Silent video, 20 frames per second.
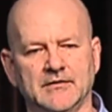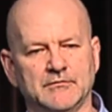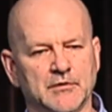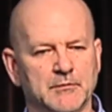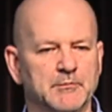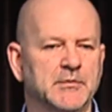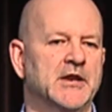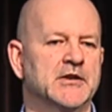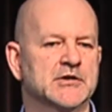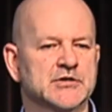
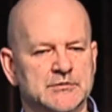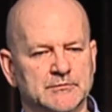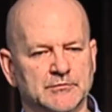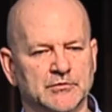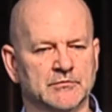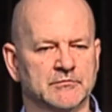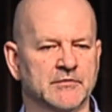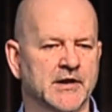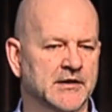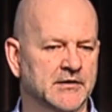
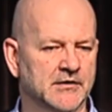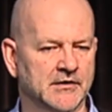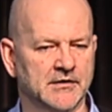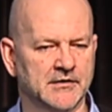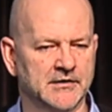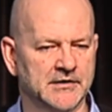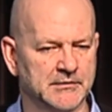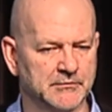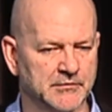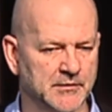replenishable,
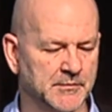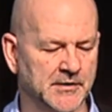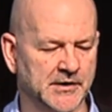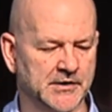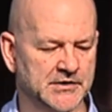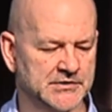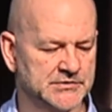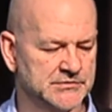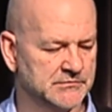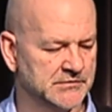regularly
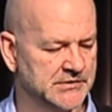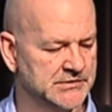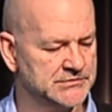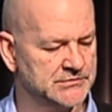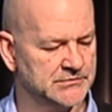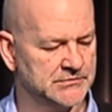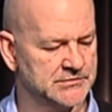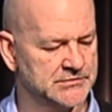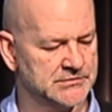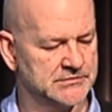replenished
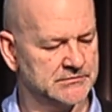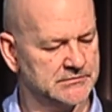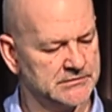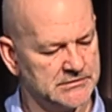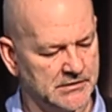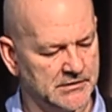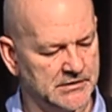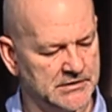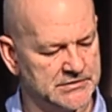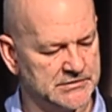resource.
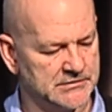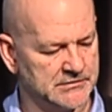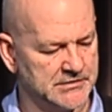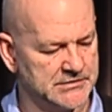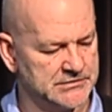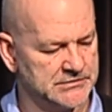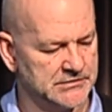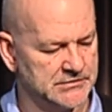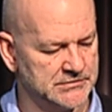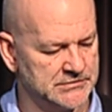So these are
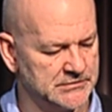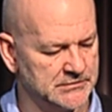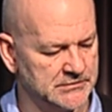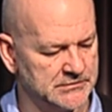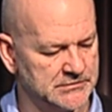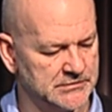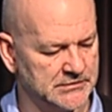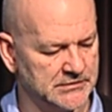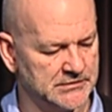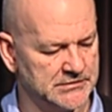issues
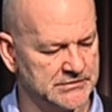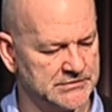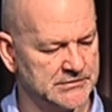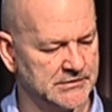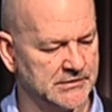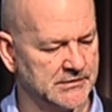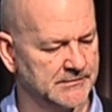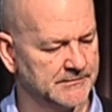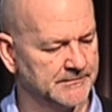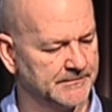to
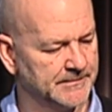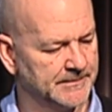consider.